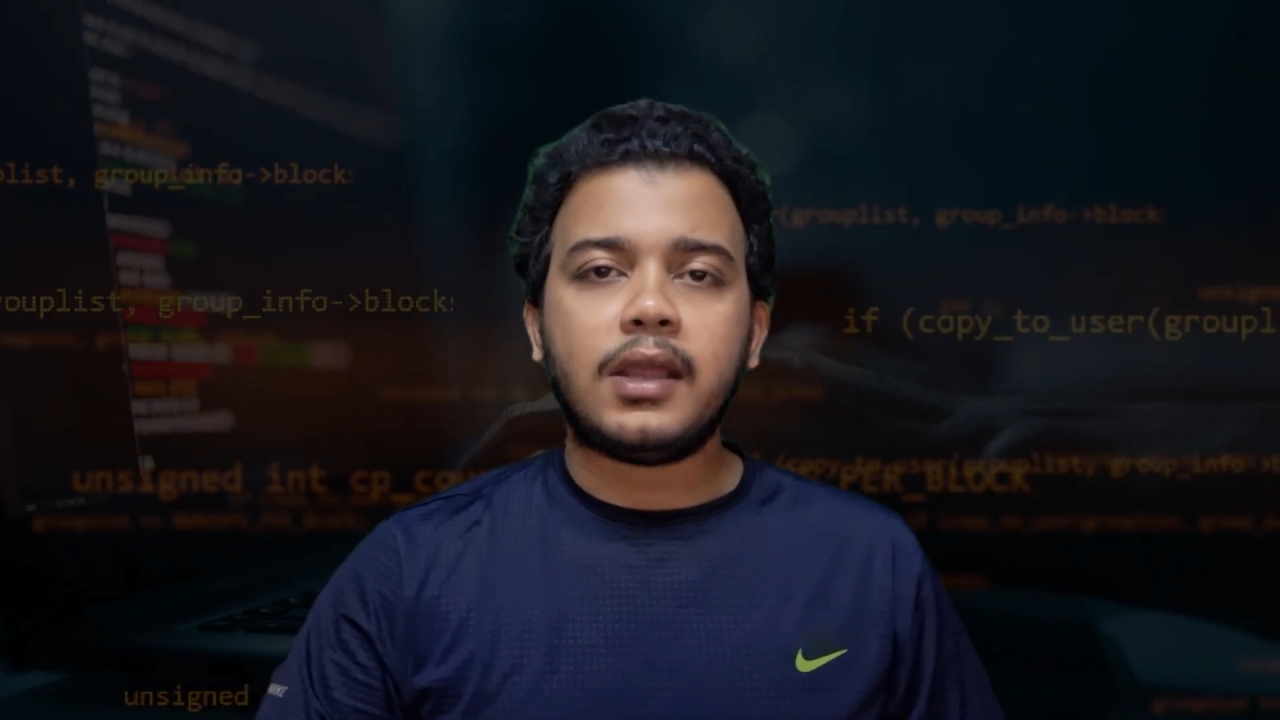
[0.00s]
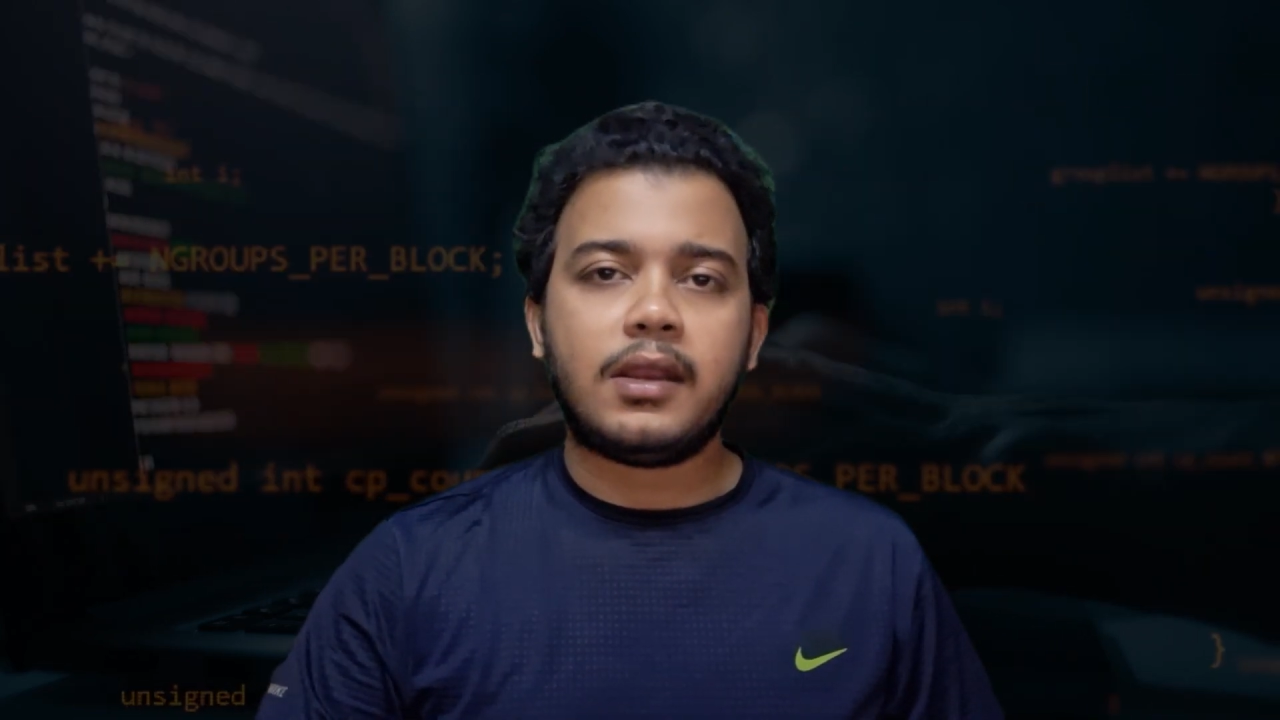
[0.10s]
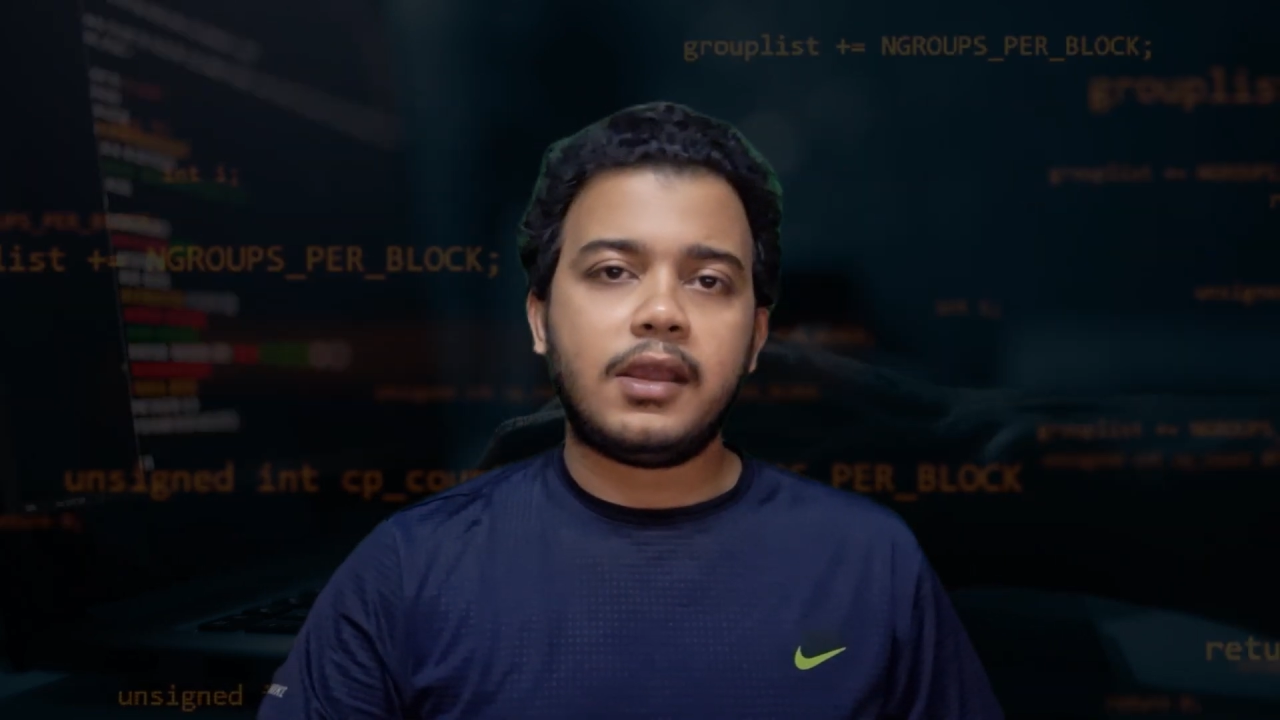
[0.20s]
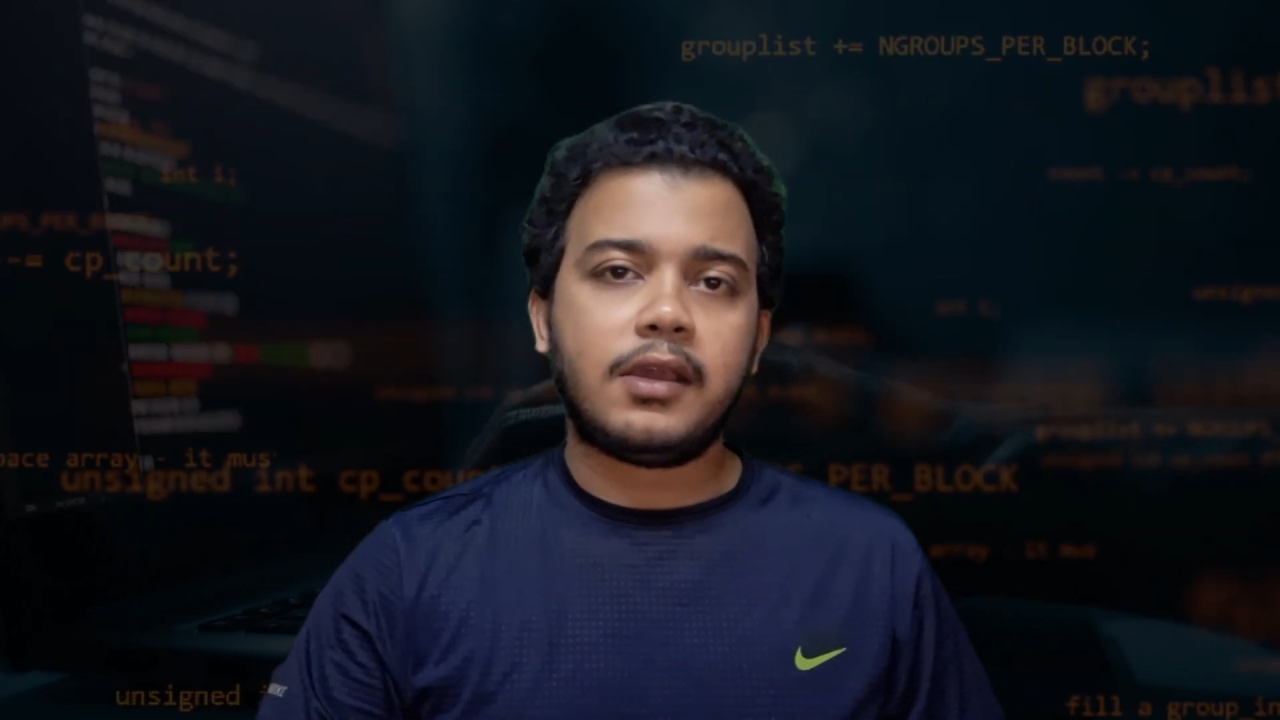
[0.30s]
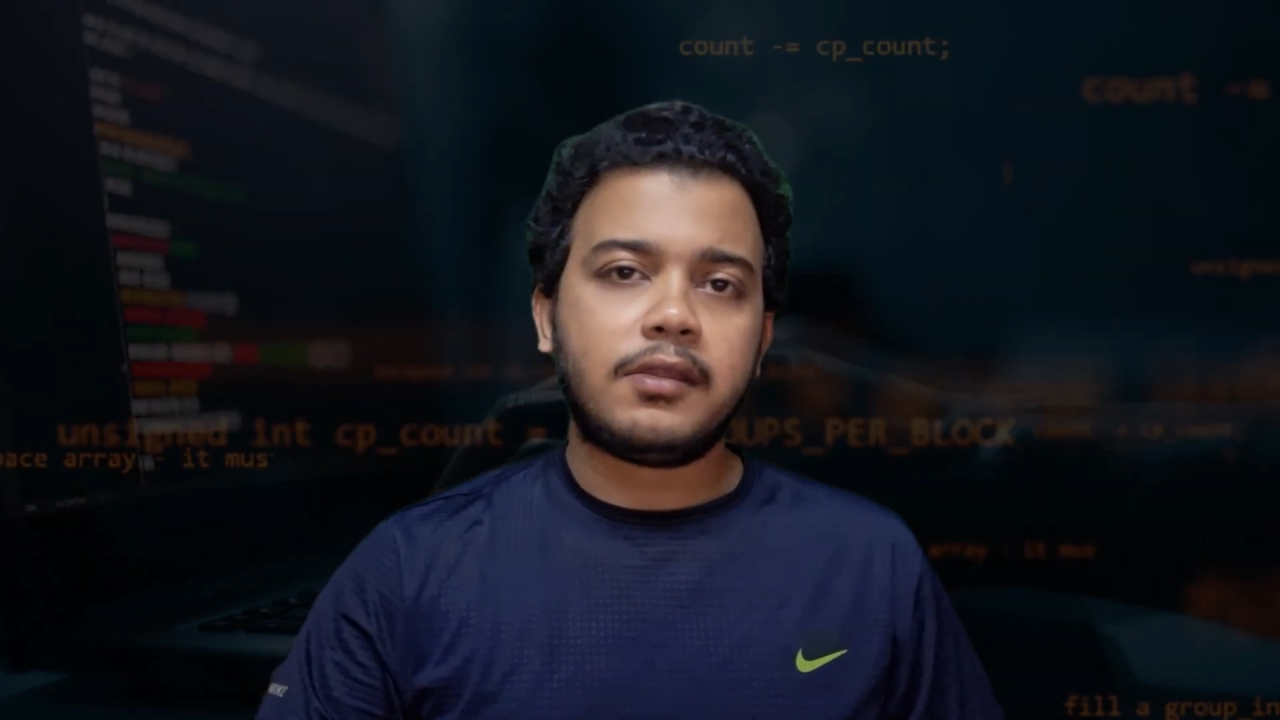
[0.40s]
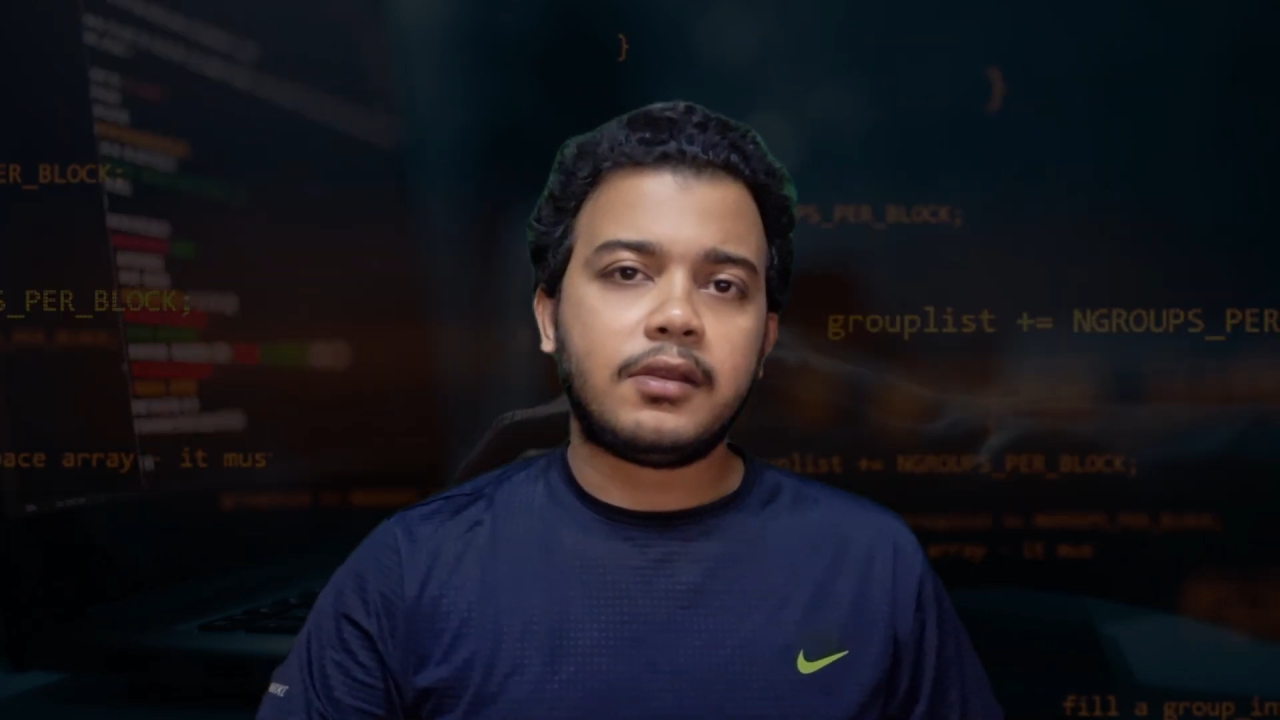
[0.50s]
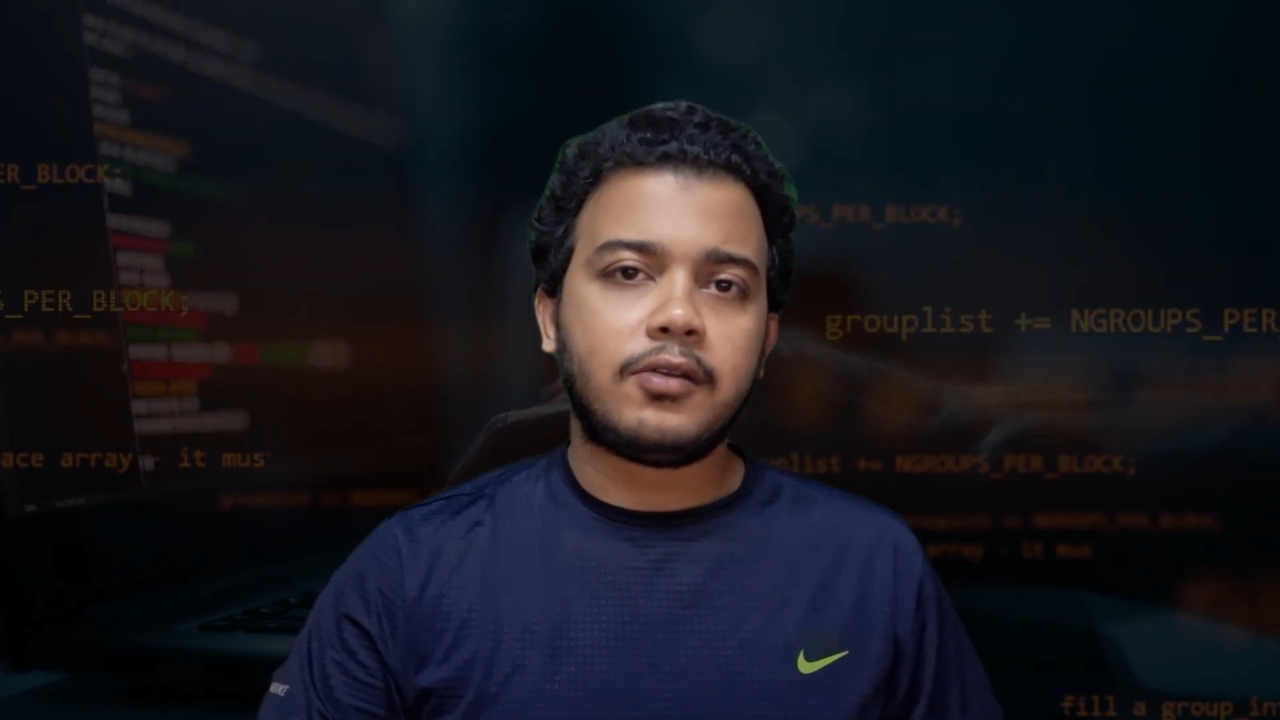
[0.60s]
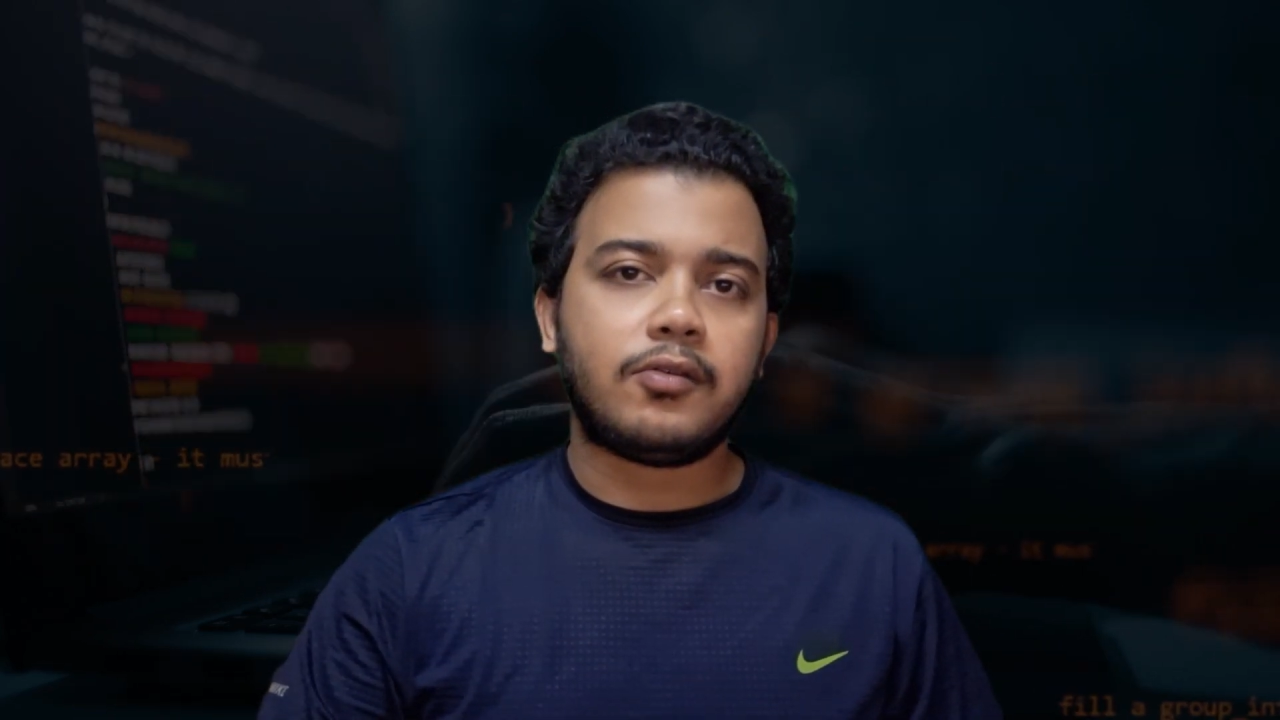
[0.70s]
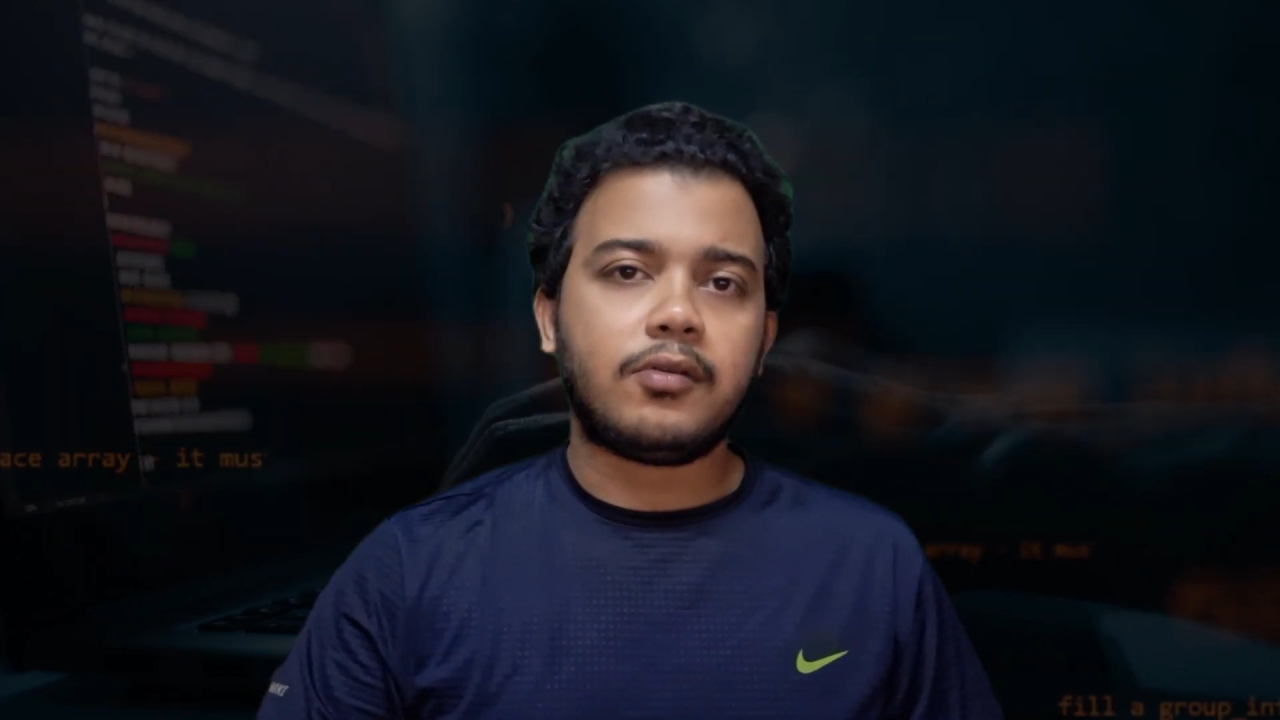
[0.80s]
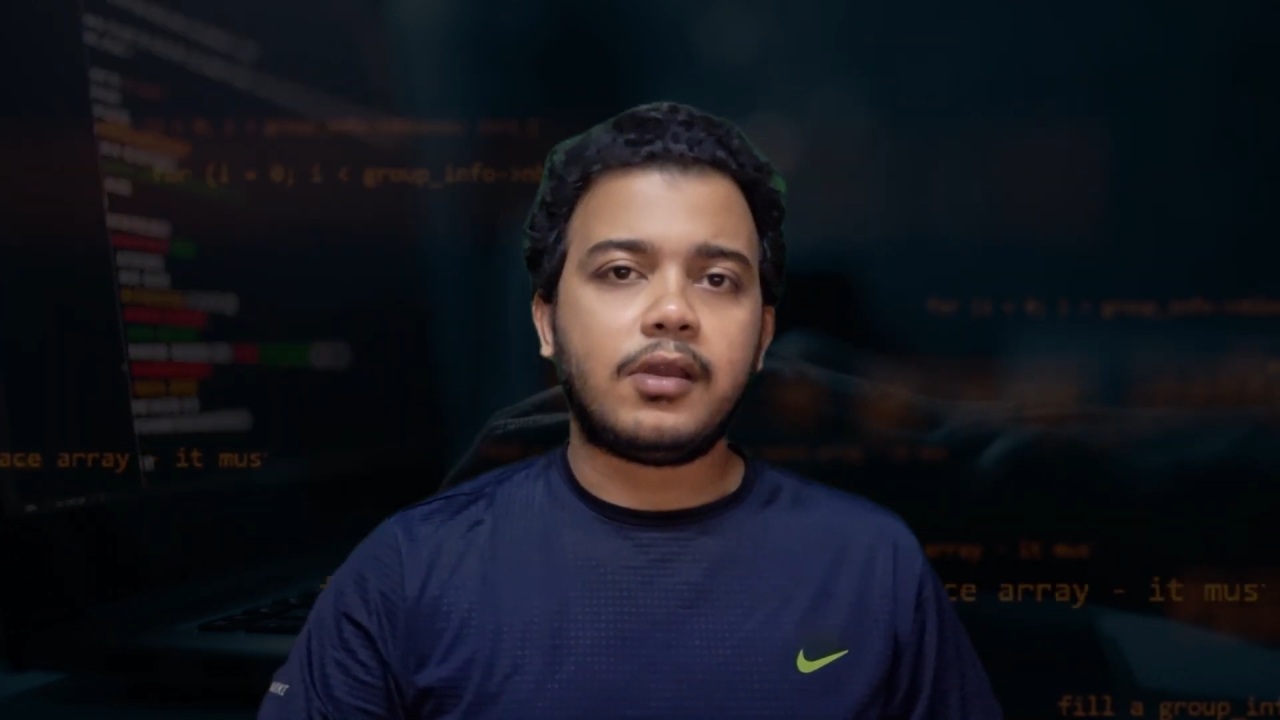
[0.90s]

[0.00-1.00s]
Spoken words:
and exceed your